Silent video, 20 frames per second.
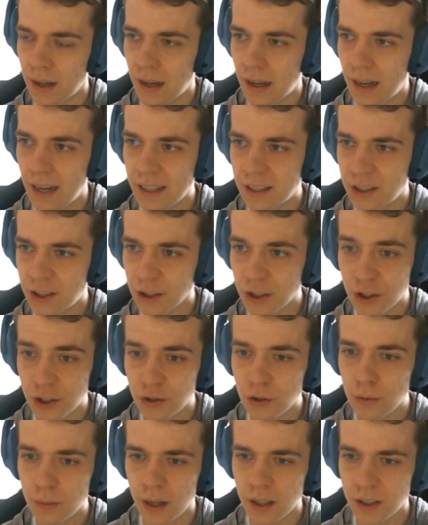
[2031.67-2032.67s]
It's just
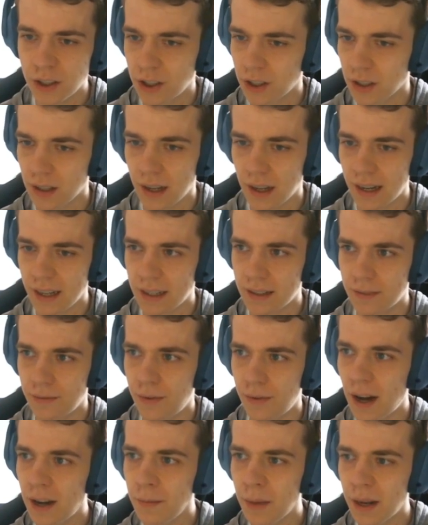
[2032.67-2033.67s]
too much. Like
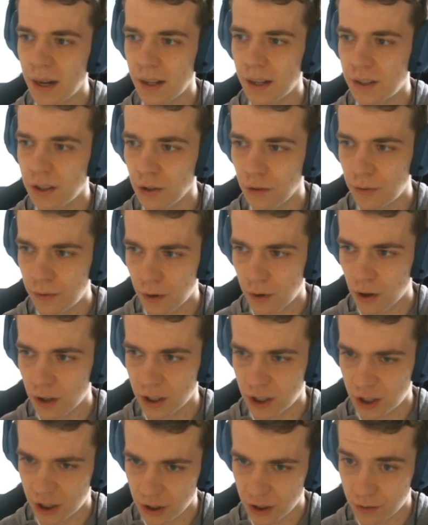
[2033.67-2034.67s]
5 mana deal 4
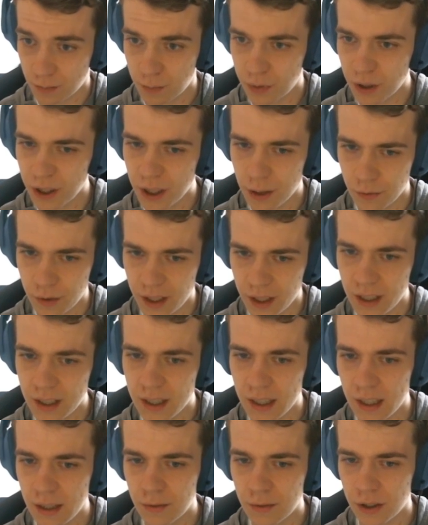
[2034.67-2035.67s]
is just pretty weak,
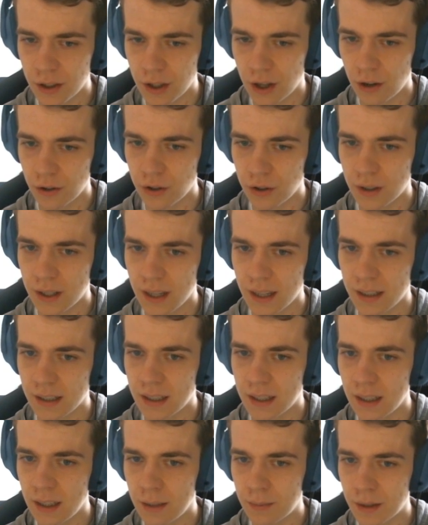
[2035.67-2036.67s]
even though you can
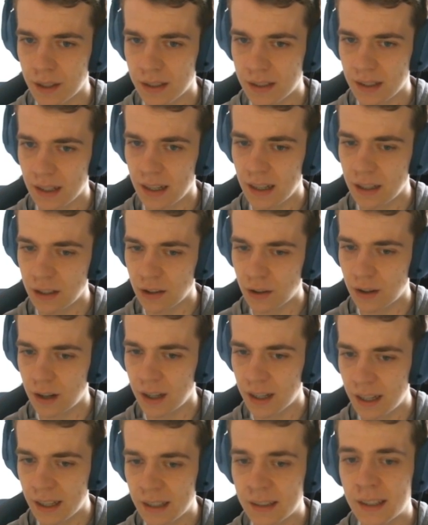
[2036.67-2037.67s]
keep it in your,
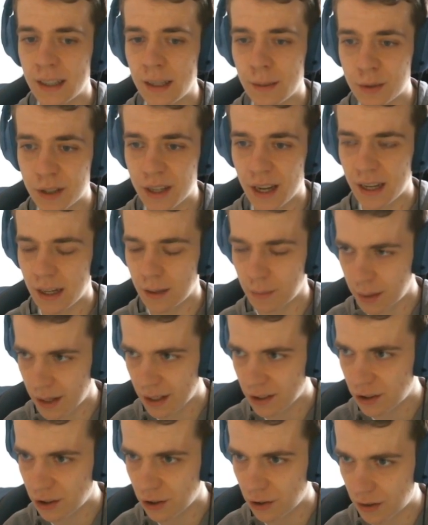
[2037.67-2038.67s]
it keeps getting
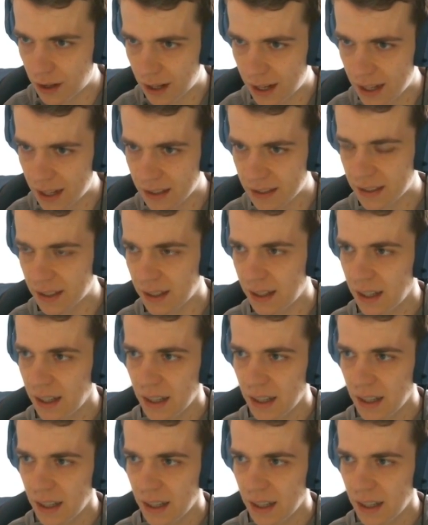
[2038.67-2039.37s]
back to your hand.